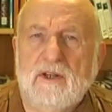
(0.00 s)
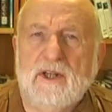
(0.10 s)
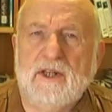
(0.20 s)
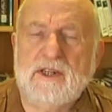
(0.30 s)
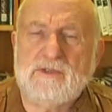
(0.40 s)

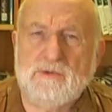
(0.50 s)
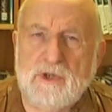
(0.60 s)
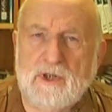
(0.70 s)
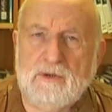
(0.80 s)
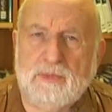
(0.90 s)
It is
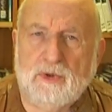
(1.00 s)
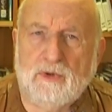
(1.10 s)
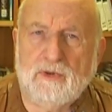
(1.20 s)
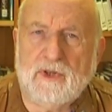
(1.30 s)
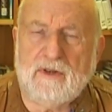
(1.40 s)
really
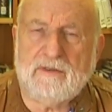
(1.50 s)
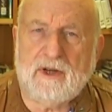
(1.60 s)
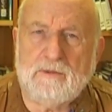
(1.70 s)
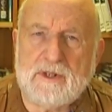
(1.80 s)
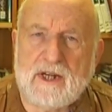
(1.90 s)
important that
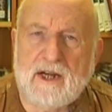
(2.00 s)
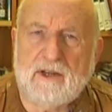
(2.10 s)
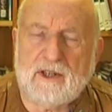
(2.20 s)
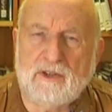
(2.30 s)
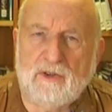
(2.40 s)
families are
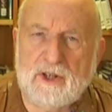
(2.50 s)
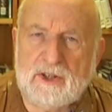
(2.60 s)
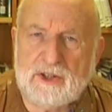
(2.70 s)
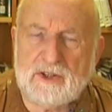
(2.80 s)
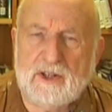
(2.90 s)

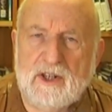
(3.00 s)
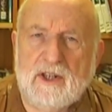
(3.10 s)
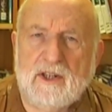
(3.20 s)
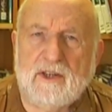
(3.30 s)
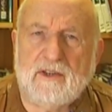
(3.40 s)
acknowledged,
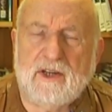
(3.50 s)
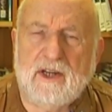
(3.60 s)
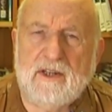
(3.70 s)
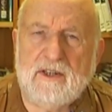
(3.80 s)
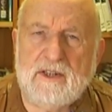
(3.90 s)
that their
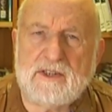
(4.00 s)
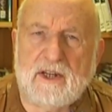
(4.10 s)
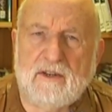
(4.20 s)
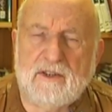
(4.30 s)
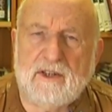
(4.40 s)
needs
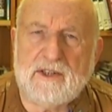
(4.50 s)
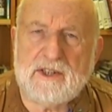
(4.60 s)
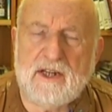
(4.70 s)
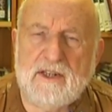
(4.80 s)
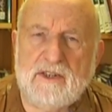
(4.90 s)
are
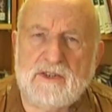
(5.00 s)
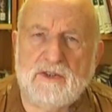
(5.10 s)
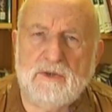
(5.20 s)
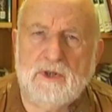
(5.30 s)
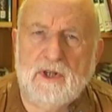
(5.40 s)
attended
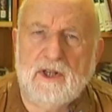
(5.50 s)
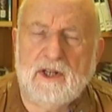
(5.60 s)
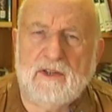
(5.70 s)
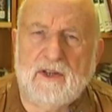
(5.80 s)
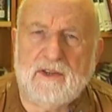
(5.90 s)
to,
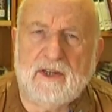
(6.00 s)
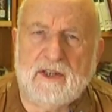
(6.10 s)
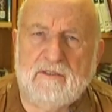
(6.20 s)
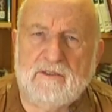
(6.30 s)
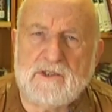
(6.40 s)
and that they're
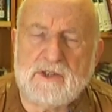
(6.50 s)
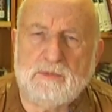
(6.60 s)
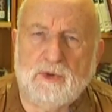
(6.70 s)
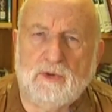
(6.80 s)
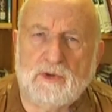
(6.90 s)
given
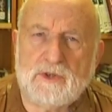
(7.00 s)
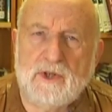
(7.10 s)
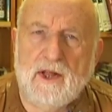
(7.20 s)
support.